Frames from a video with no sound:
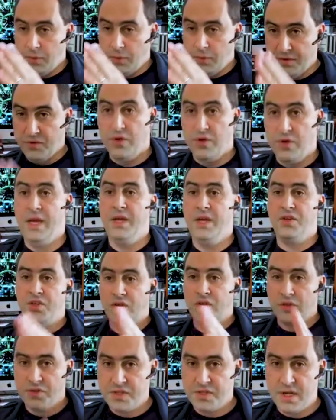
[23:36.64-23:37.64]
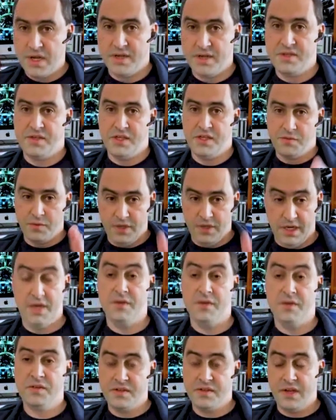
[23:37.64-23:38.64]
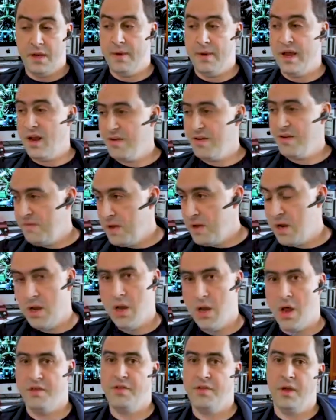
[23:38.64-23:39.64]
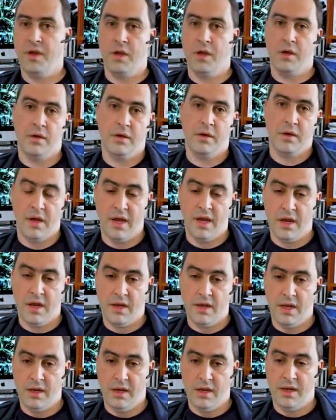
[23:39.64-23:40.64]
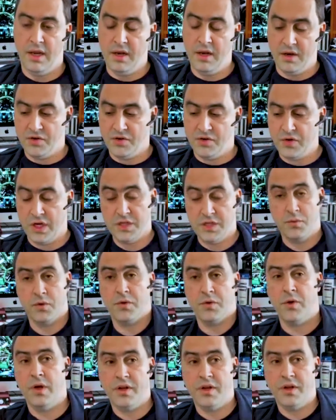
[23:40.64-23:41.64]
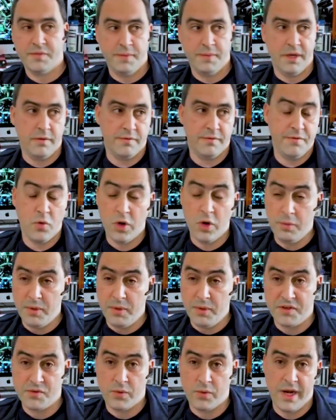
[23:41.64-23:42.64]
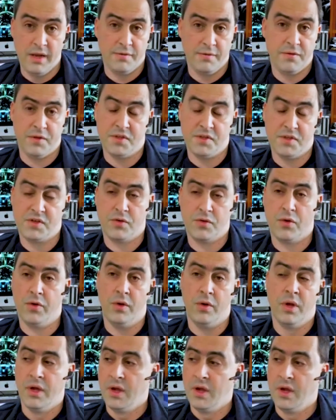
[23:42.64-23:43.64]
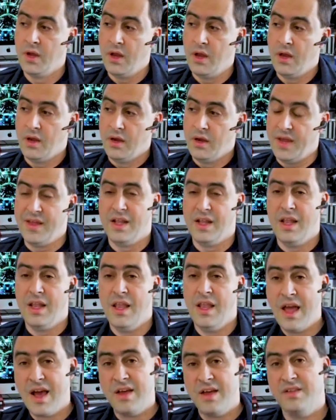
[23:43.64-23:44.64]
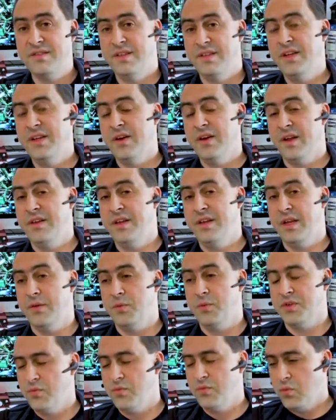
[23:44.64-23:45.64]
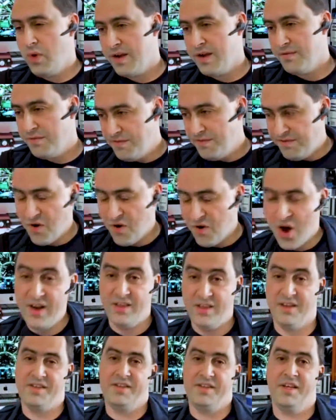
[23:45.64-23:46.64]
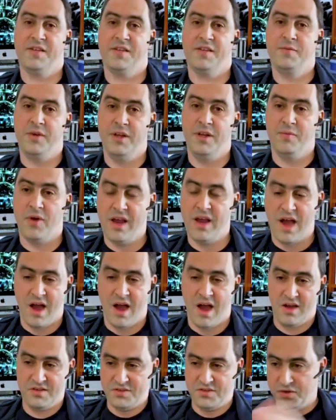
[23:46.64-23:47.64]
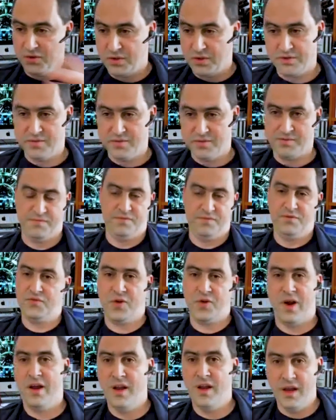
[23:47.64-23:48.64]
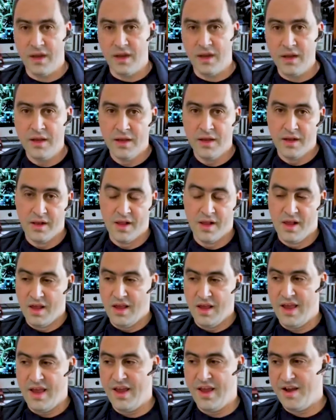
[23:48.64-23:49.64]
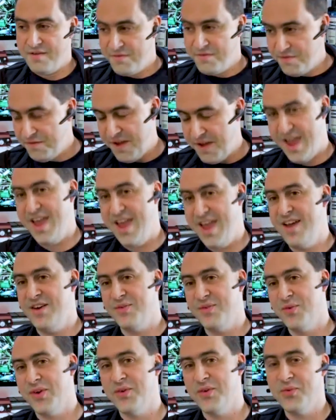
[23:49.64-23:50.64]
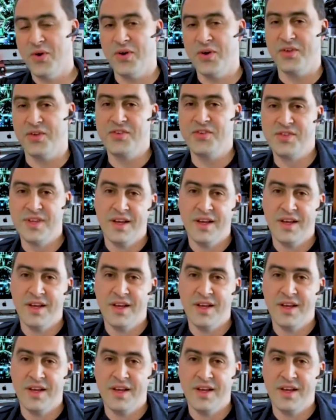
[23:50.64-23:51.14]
went through each assessment in step, and I found nothing. And he needed a transport crew, and I spent 40 minutes waiting for this crew. And the last thing I did was one final assessment in my arsenal of training, and I found what it was